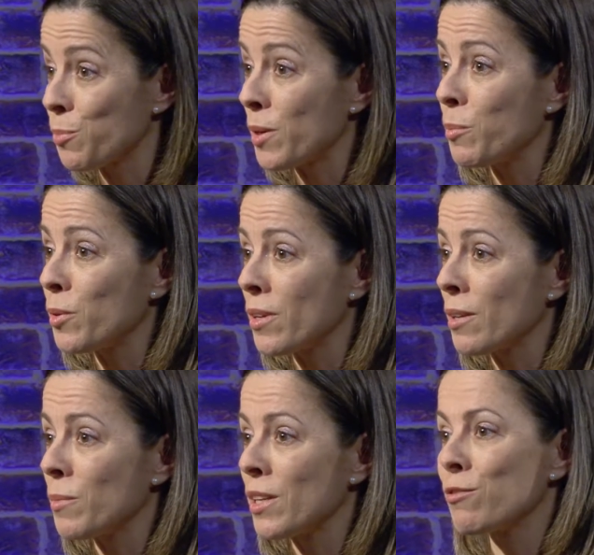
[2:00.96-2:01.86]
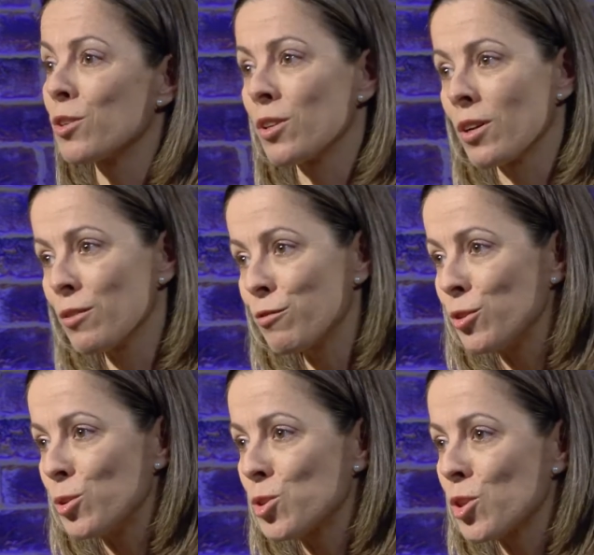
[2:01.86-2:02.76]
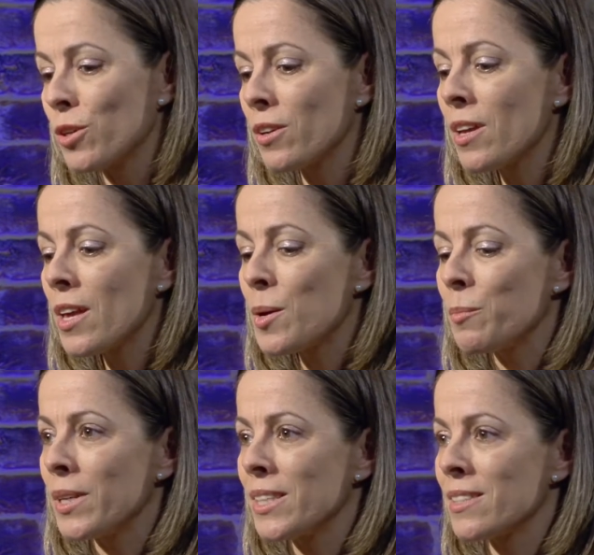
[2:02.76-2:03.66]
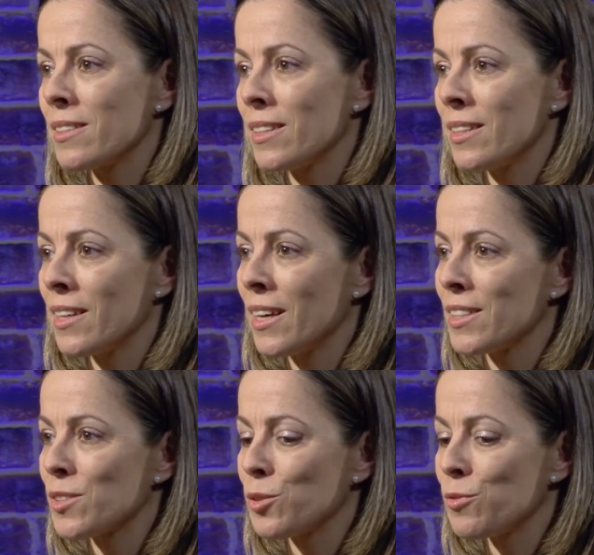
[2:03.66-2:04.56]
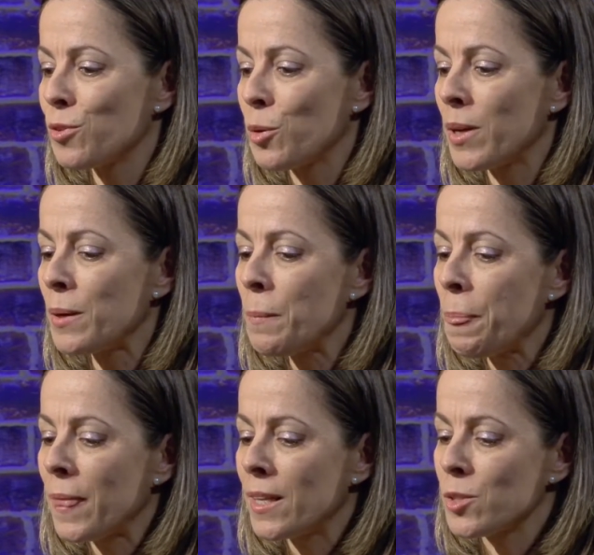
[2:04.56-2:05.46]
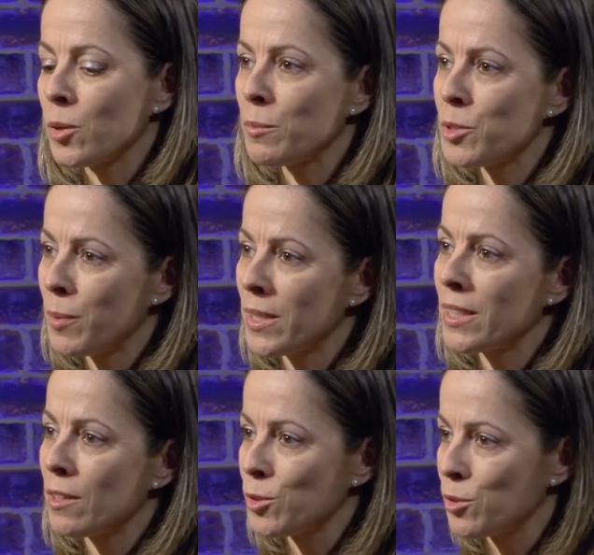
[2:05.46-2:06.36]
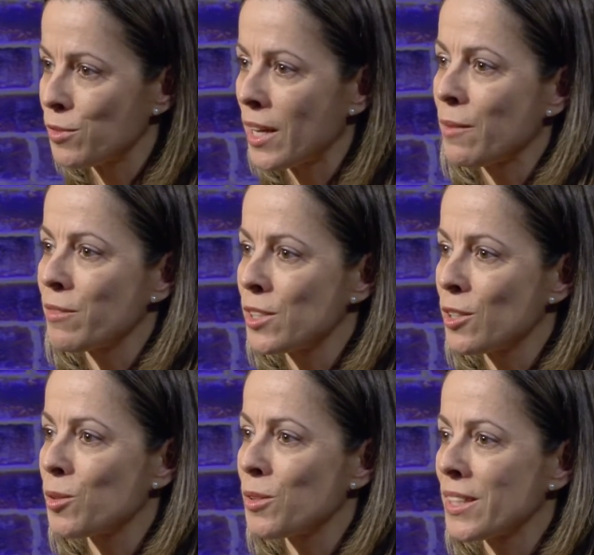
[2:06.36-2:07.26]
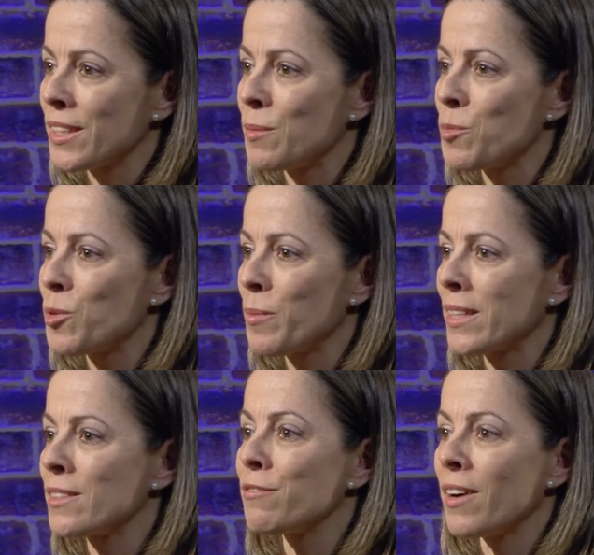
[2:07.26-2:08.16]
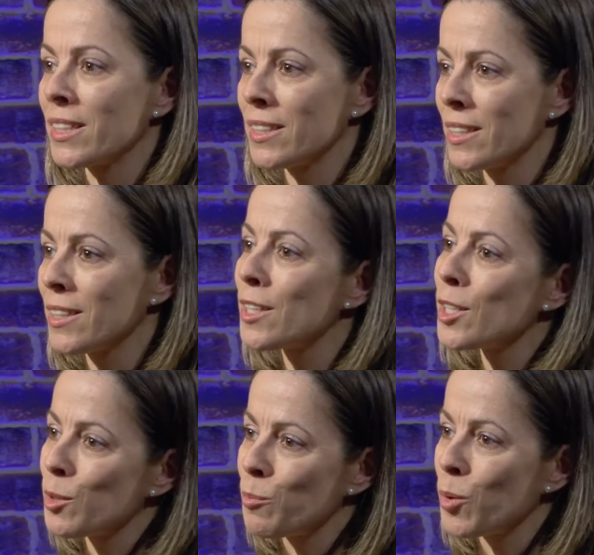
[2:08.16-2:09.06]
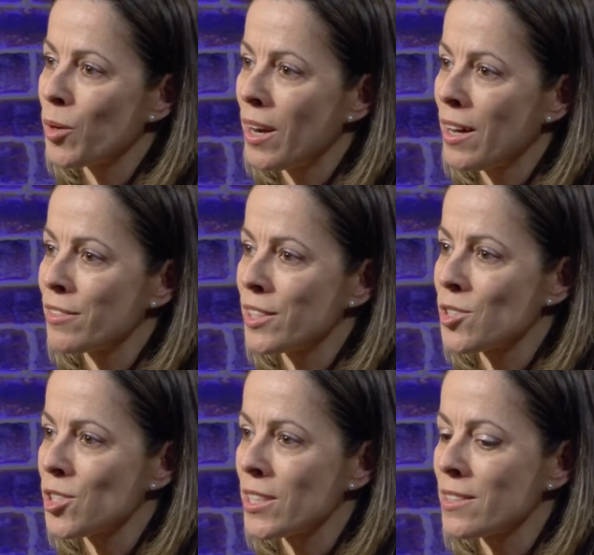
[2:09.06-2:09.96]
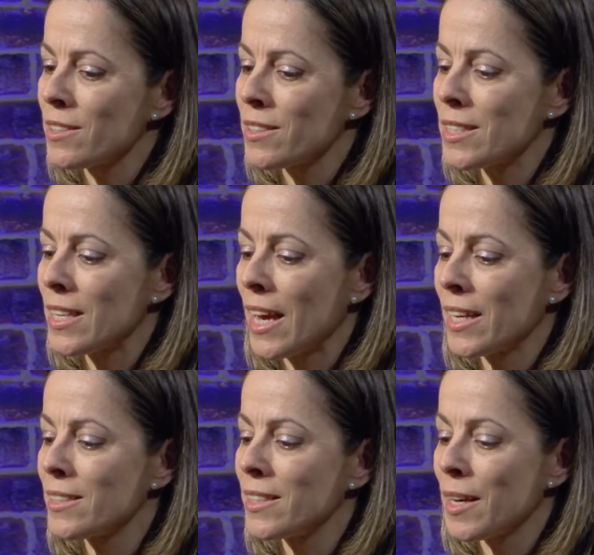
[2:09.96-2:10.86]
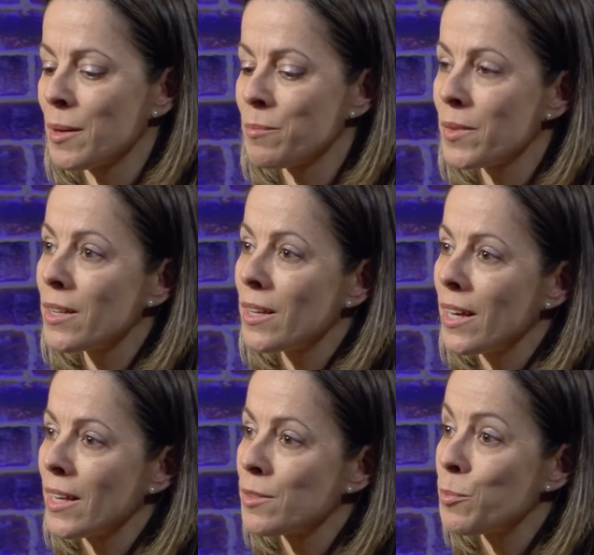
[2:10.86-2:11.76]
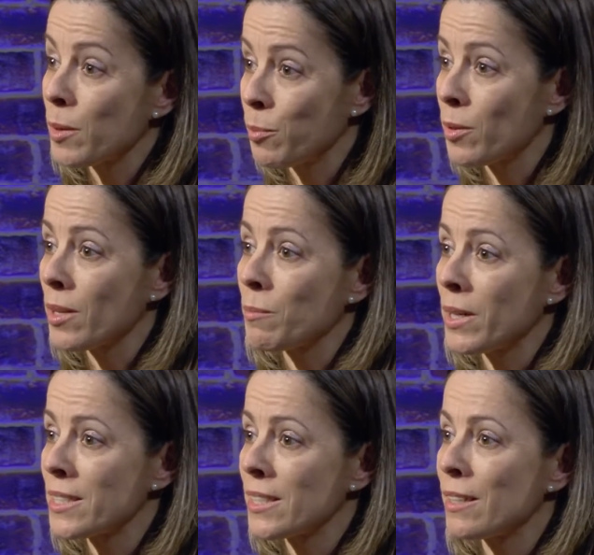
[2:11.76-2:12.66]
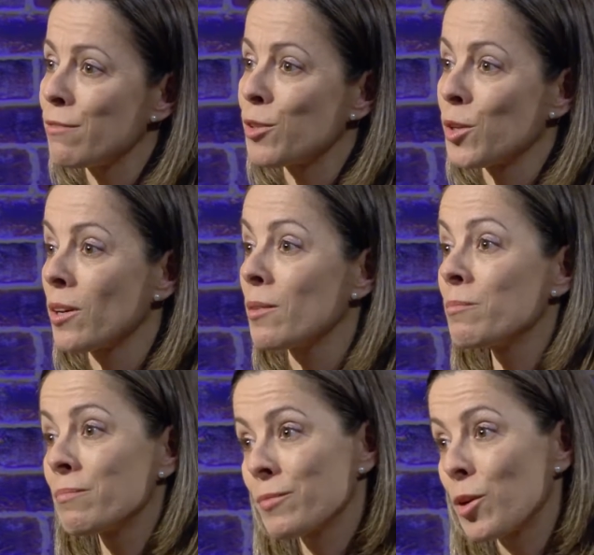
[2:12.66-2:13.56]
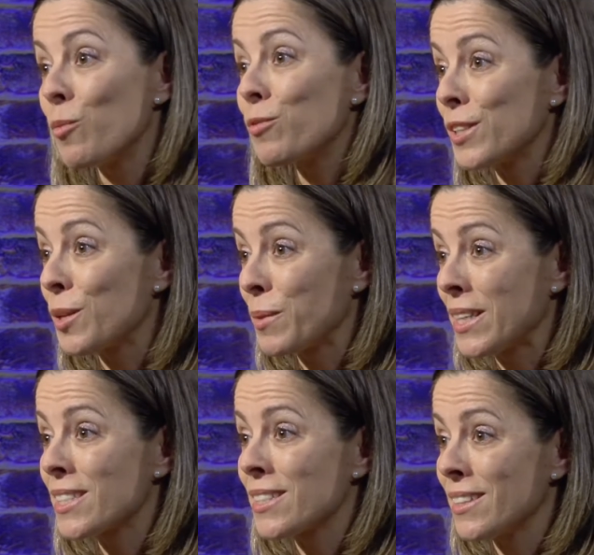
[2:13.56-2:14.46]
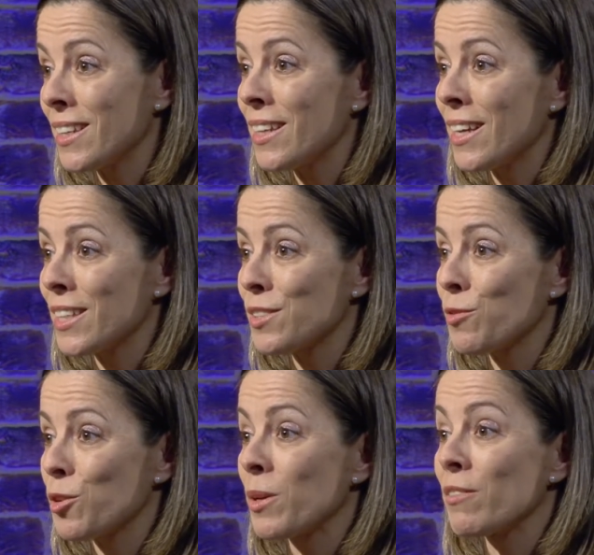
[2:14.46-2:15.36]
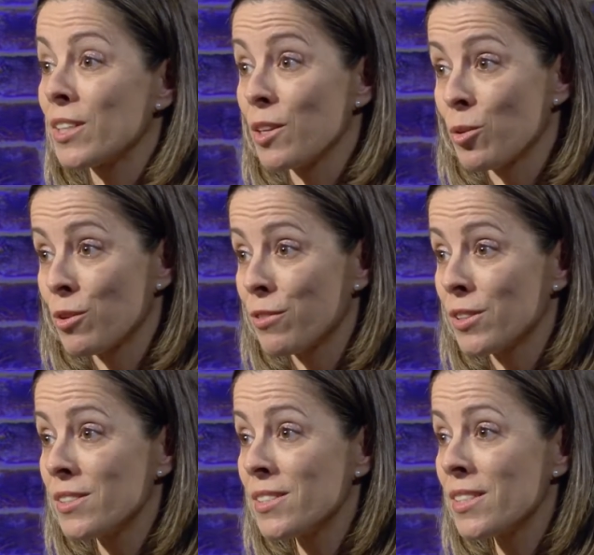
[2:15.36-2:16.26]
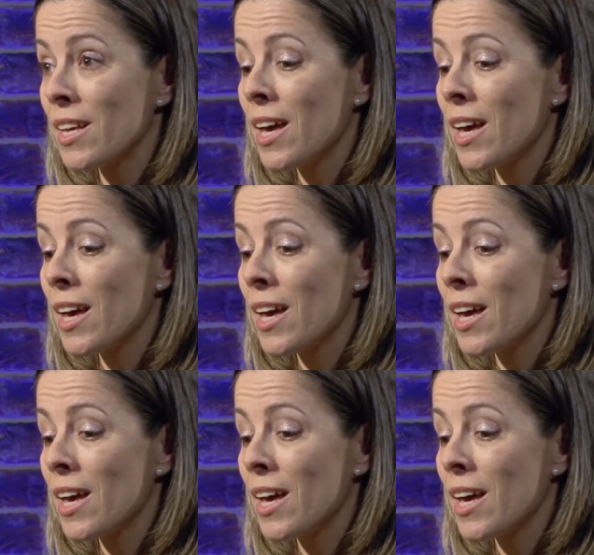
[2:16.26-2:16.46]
preparing me for the future ministry that He has got for me. So I'm spending a lot of time with the Lord at the moment, finding more love in Jesus and preparing myself for hopefully the ministry that He has for me with the orphans.